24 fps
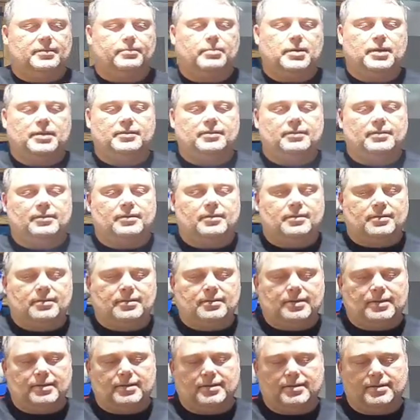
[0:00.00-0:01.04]
the
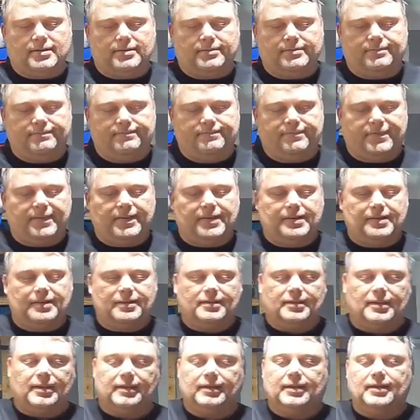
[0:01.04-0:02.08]
Buster
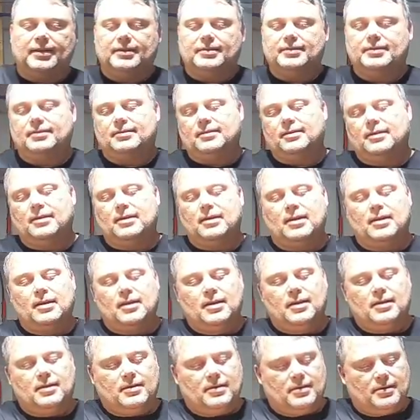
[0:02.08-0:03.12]
finish, I guess.
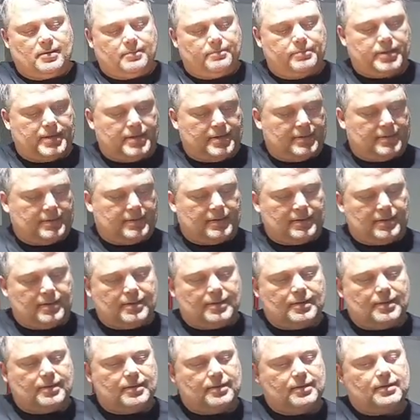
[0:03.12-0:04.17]
But
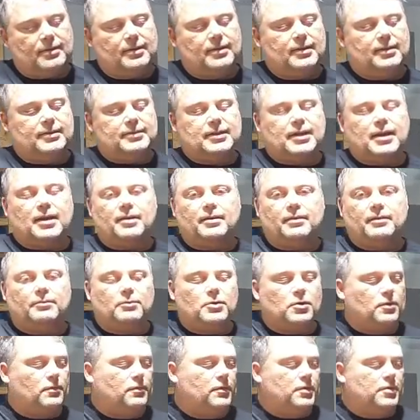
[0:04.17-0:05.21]
it's got
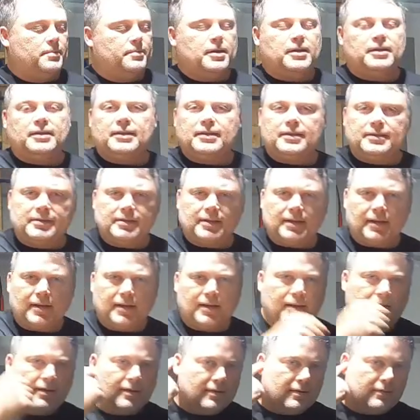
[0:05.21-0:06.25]
more room on the
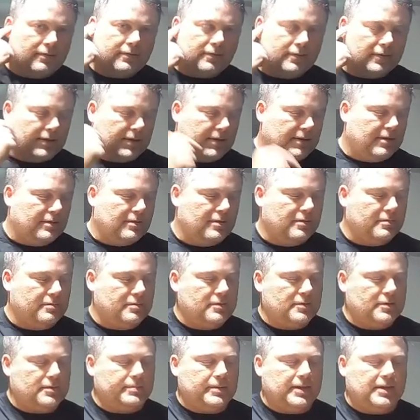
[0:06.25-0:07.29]
inside for the ear
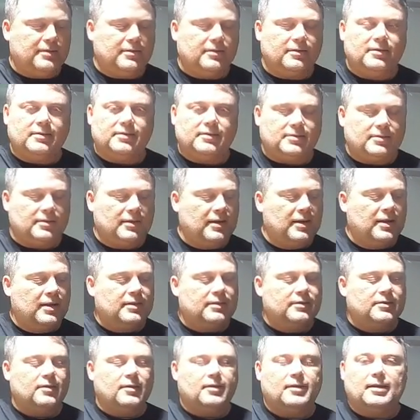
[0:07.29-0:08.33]
speakers,
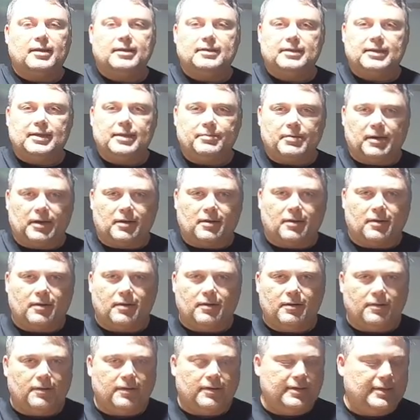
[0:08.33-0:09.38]
so I like to keep my
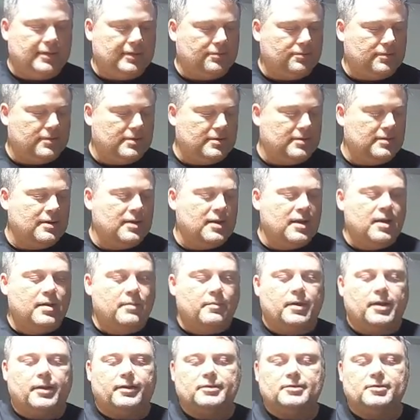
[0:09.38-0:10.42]
cardo on this one.
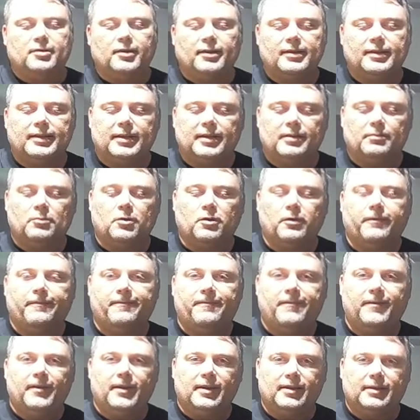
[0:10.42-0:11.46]
But I was trying to get more
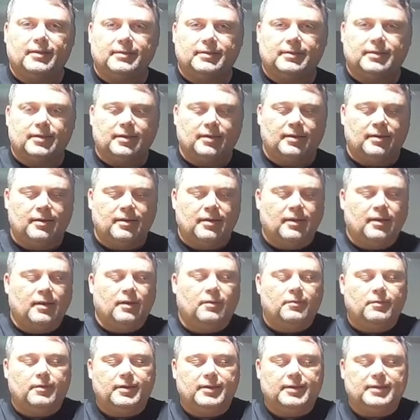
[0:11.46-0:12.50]
fixed
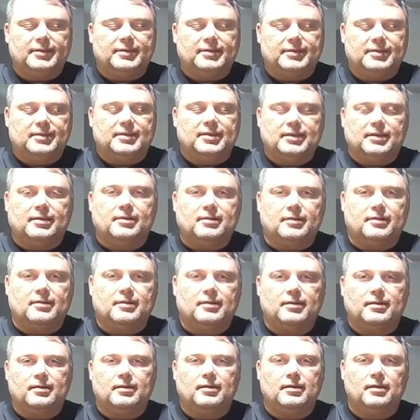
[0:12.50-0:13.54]
with this
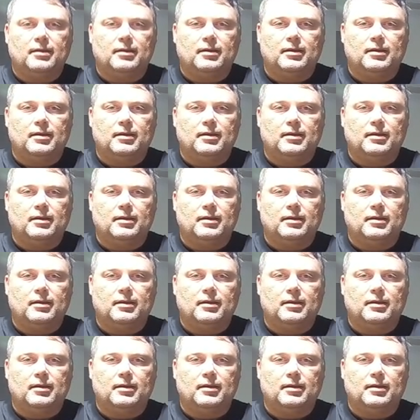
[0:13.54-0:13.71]
stick-on